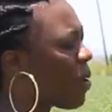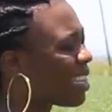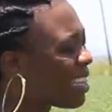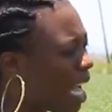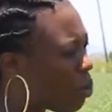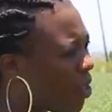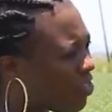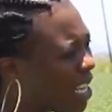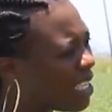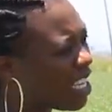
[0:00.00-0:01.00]
but that
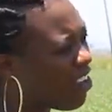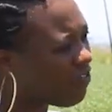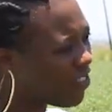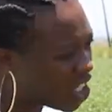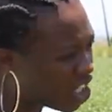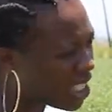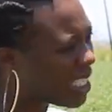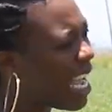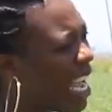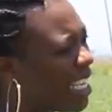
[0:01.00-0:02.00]
one that is
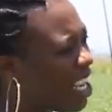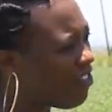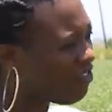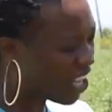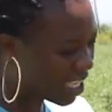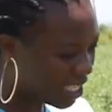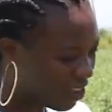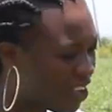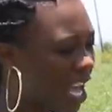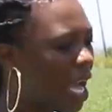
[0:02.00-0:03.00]
efficient and
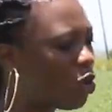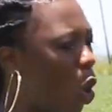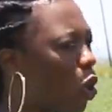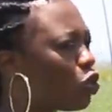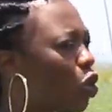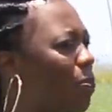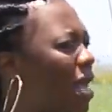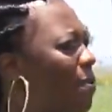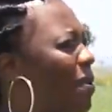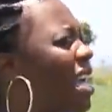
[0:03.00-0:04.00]
effective, and also
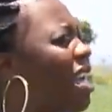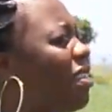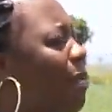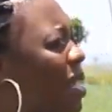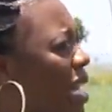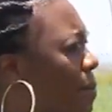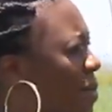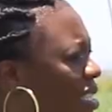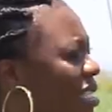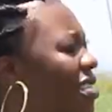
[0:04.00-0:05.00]
maybe the
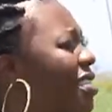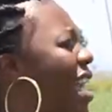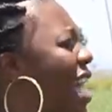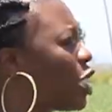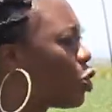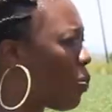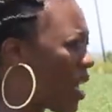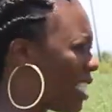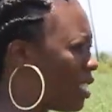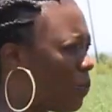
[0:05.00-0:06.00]
millimeters
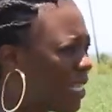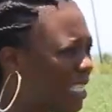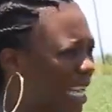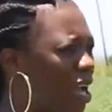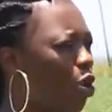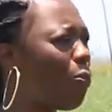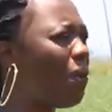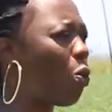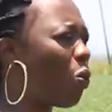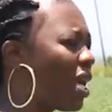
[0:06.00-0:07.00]
expected per day or
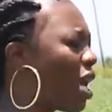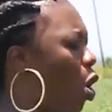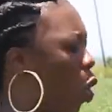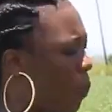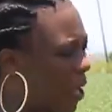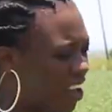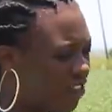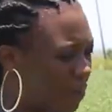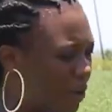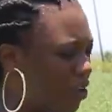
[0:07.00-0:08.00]
per week or per
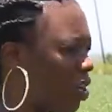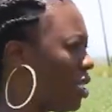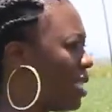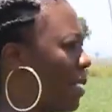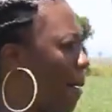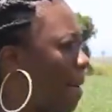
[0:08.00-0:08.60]
given period.